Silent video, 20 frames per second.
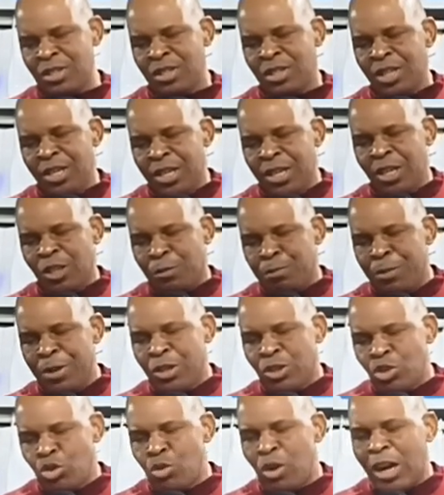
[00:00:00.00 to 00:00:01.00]
It
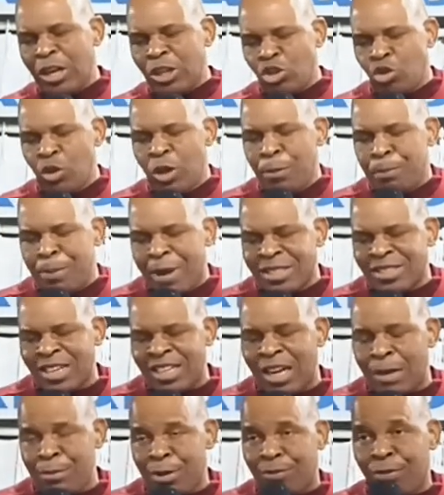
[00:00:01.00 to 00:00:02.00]
means you are doing better
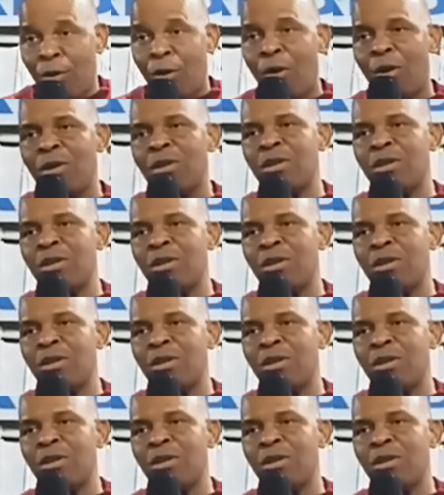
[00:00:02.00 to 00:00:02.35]
than before.